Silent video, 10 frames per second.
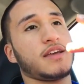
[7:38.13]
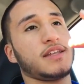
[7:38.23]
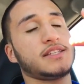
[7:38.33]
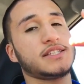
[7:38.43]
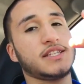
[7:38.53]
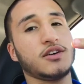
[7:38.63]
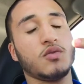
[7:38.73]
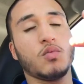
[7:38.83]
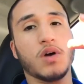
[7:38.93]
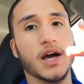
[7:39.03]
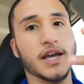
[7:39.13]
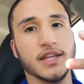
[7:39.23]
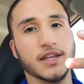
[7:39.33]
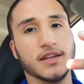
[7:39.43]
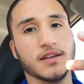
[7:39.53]
it's still
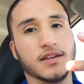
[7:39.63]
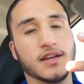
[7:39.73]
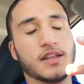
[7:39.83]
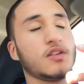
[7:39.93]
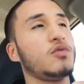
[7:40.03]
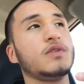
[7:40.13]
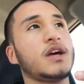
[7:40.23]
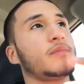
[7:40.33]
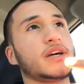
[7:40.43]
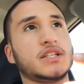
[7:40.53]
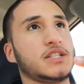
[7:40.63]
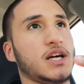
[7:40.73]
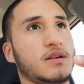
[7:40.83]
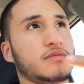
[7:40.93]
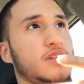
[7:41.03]
whining. And no one at my
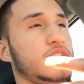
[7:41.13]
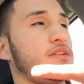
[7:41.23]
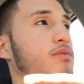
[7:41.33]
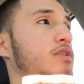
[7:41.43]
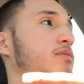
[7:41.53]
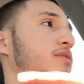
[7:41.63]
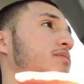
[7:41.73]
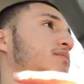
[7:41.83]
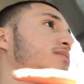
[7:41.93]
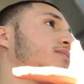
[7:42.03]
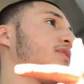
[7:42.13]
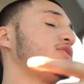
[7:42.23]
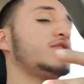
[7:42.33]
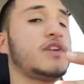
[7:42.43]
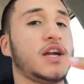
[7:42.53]
job, I work with a
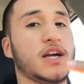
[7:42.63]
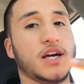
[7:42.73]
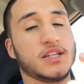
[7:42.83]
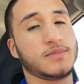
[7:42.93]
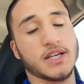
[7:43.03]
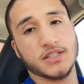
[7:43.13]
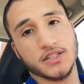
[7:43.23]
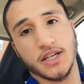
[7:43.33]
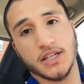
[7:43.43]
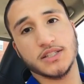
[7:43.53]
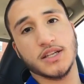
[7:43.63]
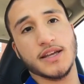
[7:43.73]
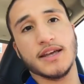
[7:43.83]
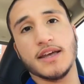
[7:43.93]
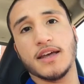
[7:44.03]
bunch of great guys, master techs,
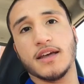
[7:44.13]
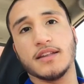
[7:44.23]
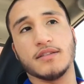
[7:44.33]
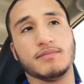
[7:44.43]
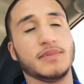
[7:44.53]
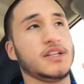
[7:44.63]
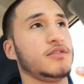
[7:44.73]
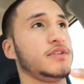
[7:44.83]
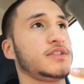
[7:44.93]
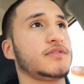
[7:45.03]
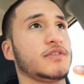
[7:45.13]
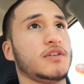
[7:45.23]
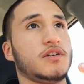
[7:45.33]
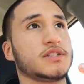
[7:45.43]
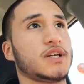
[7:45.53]
they've been doing this for a
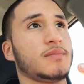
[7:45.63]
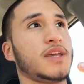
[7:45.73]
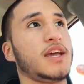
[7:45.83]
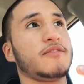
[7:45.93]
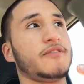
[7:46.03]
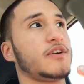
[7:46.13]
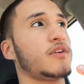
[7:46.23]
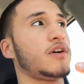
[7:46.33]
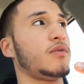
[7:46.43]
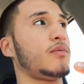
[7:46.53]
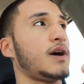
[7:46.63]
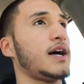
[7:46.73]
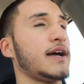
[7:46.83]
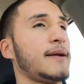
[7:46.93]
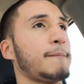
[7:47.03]
long time, can't figure out
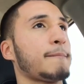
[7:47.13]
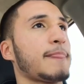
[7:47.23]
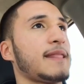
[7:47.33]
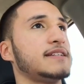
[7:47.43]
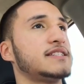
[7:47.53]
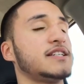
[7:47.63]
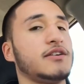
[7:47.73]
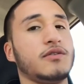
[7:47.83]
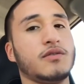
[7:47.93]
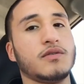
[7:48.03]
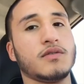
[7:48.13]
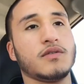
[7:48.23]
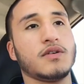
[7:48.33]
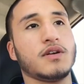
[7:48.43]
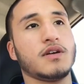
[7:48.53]
why it's still
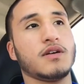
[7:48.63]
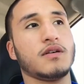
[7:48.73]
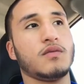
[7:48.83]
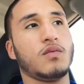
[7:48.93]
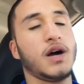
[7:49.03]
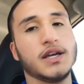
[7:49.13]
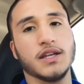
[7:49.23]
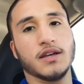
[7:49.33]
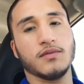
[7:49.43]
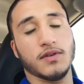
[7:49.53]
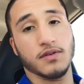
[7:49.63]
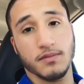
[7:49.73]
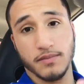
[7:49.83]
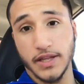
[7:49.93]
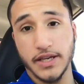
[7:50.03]
whining. We
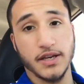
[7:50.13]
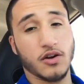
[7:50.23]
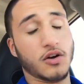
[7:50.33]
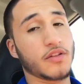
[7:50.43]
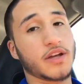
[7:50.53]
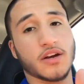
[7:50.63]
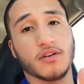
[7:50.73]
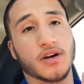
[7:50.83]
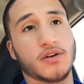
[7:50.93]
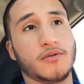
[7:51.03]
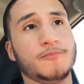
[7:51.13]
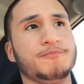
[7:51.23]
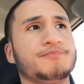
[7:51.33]
bled all the air out